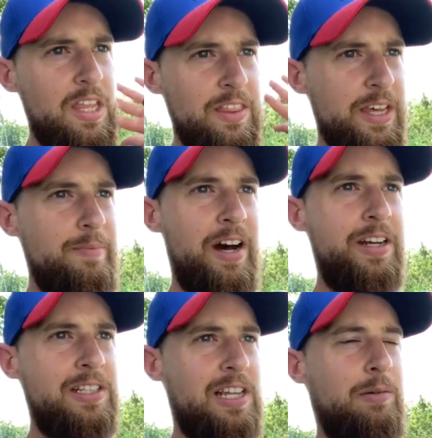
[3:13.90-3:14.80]
the
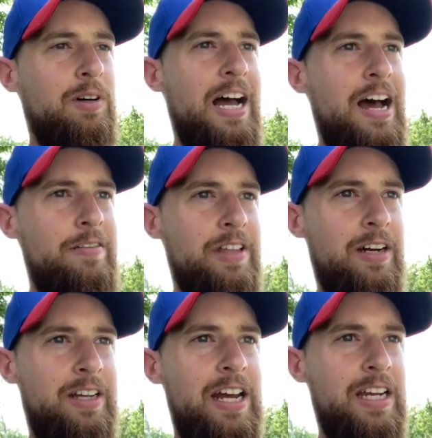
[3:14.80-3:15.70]
abundance that we'll have
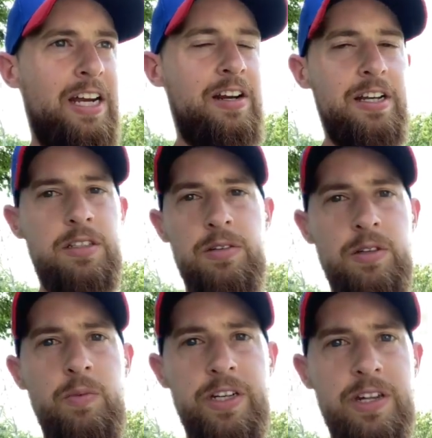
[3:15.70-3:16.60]
that'll kind of carry us through
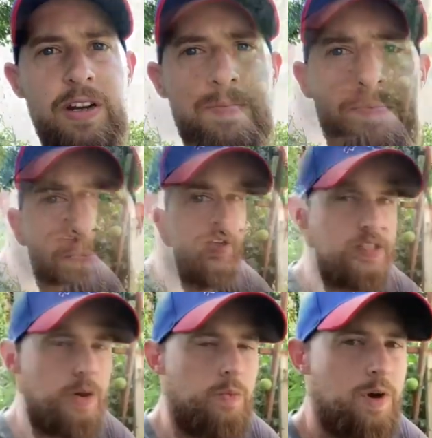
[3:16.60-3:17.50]
the winter.
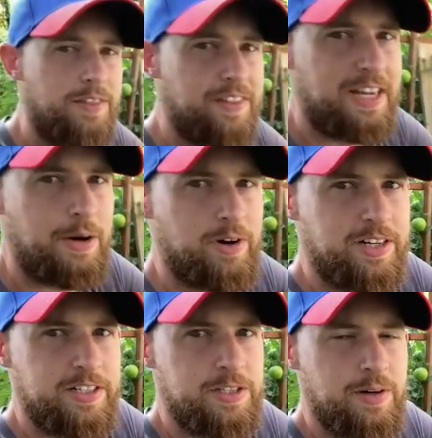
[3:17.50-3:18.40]
So one thing I
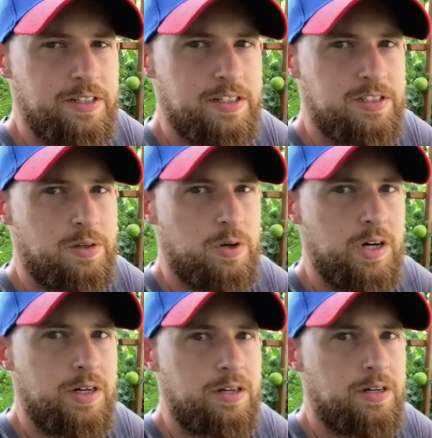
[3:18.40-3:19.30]
wanted to do on this
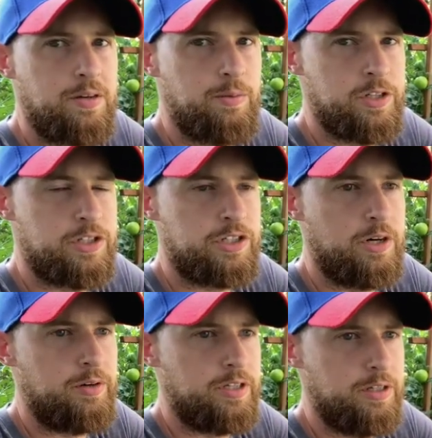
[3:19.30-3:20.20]
tour was
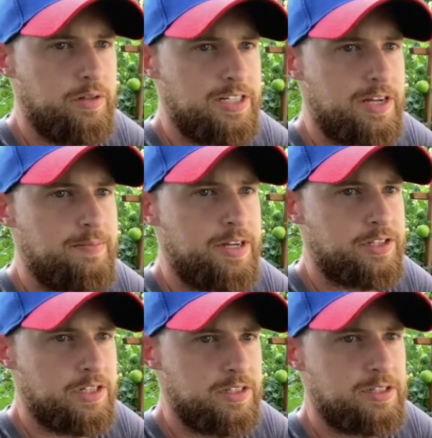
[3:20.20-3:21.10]
show you, as I
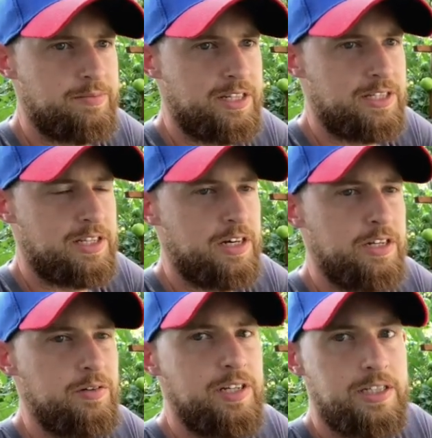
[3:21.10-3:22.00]
mentioned, some things that are
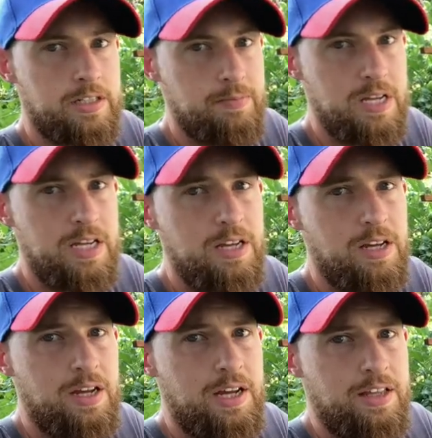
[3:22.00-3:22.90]
unique to me
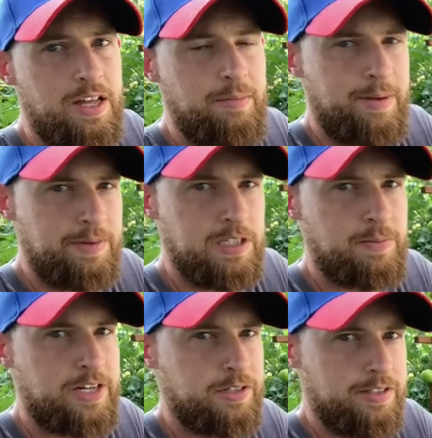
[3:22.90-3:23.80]
that might be
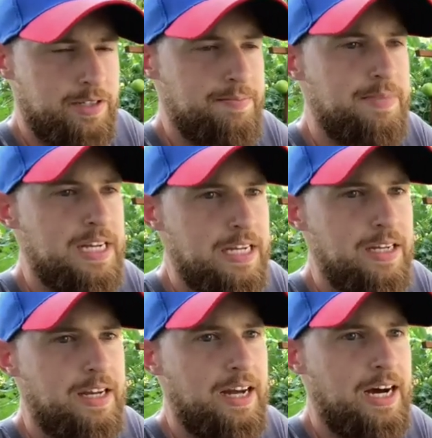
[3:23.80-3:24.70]
special to me.
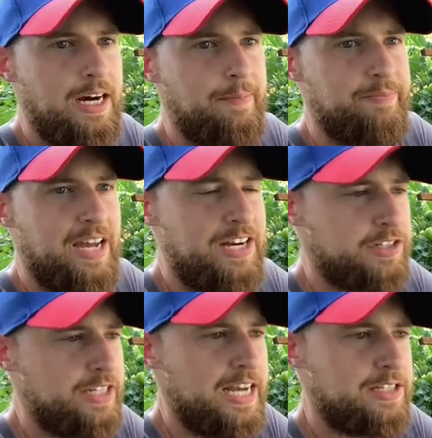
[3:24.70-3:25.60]

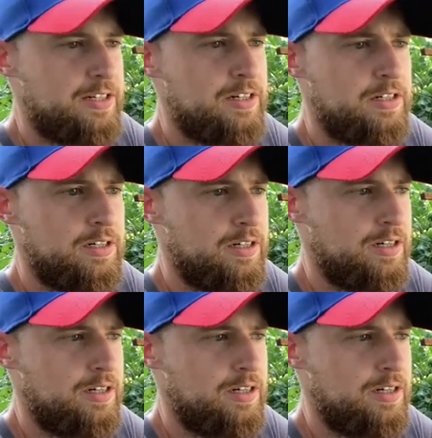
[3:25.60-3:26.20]
Ashley has her